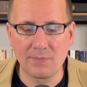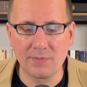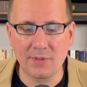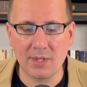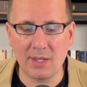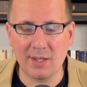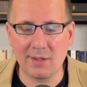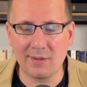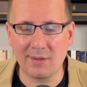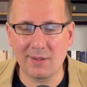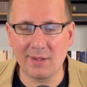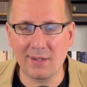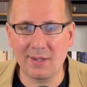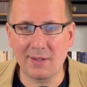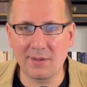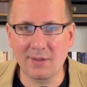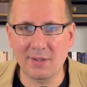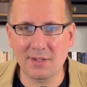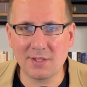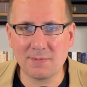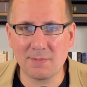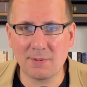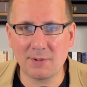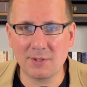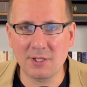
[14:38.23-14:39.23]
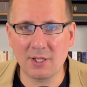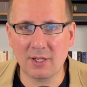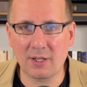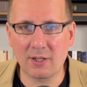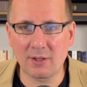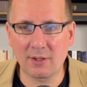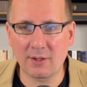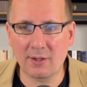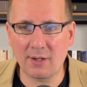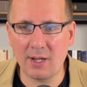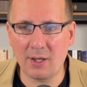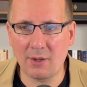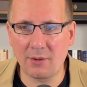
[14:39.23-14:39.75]
In this
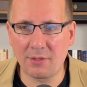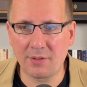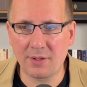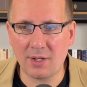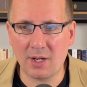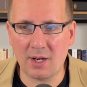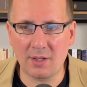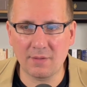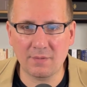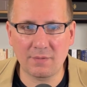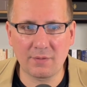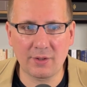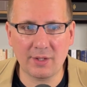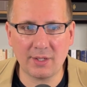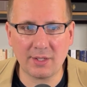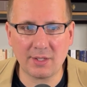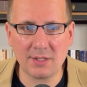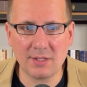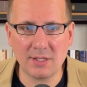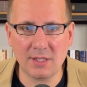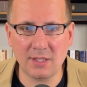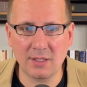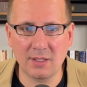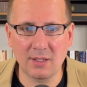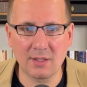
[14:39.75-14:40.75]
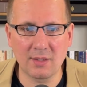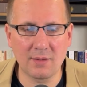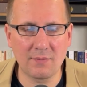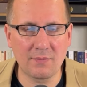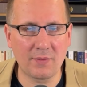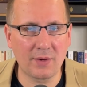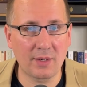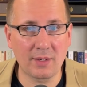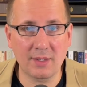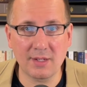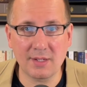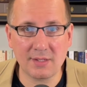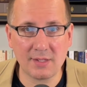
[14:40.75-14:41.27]
particular health conflict, he did the
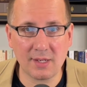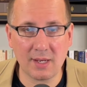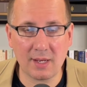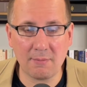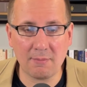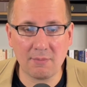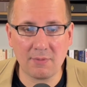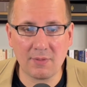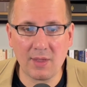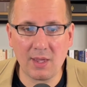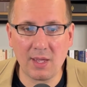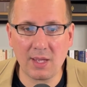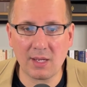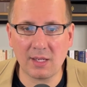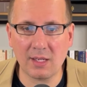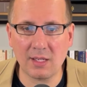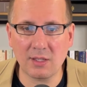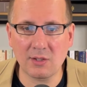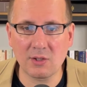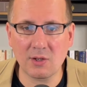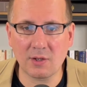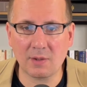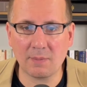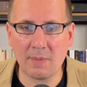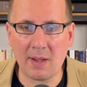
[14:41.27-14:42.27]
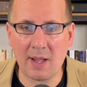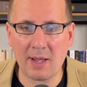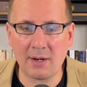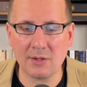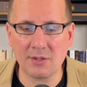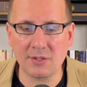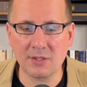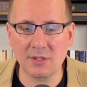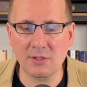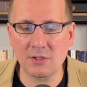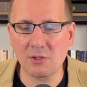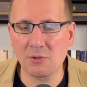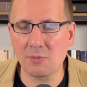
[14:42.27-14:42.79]
very same thing. He took
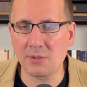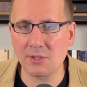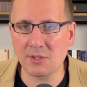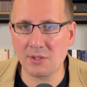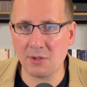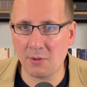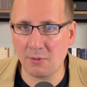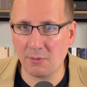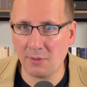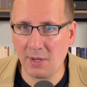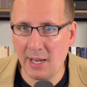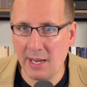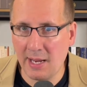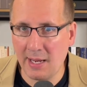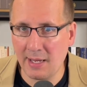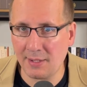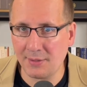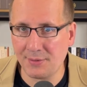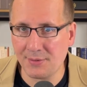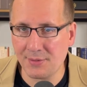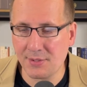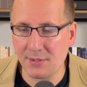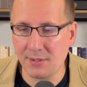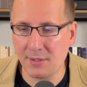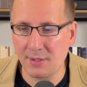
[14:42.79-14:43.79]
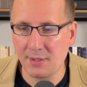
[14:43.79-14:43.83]
matters into his own hands.